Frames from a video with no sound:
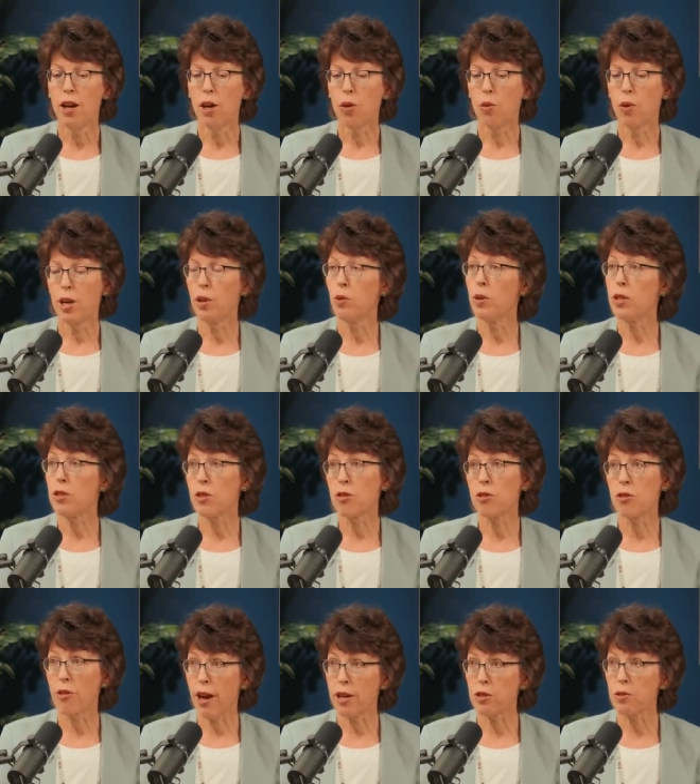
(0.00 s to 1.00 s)
when I went to
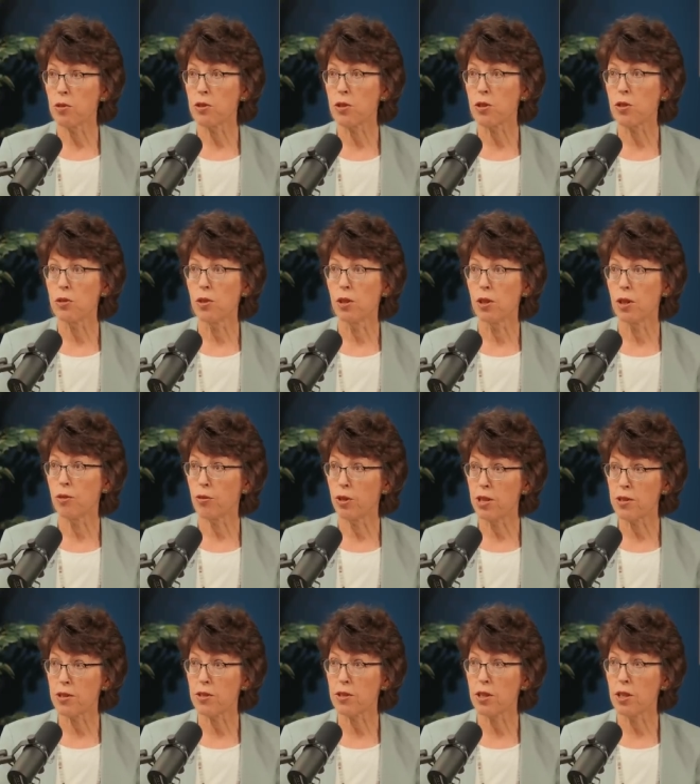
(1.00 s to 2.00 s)
graduate school at
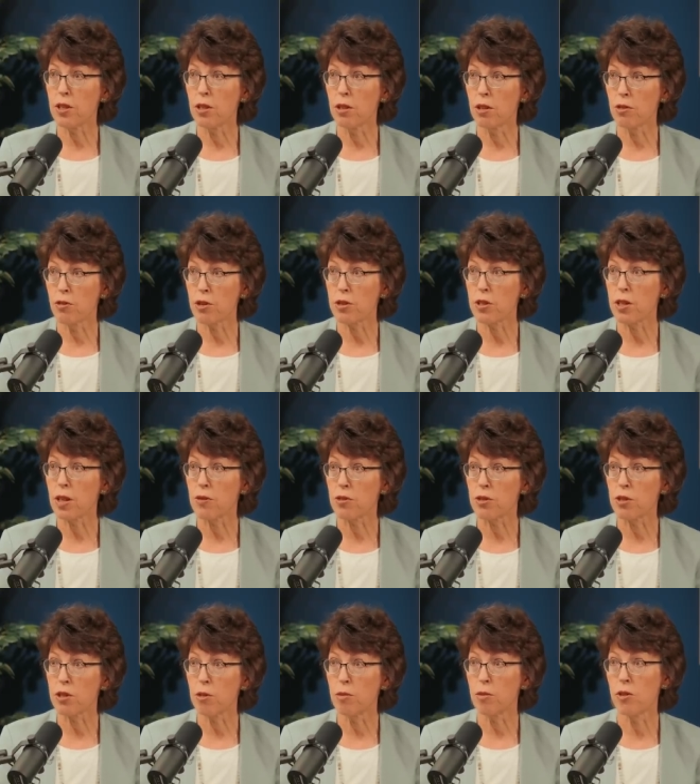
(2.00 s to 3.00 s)
Franciscan University of
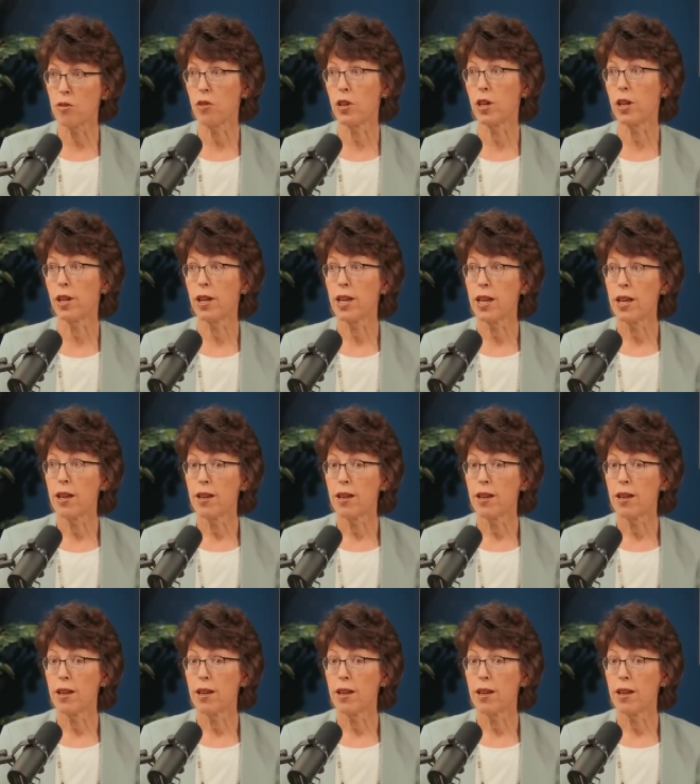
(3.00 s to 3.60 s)
Steubenville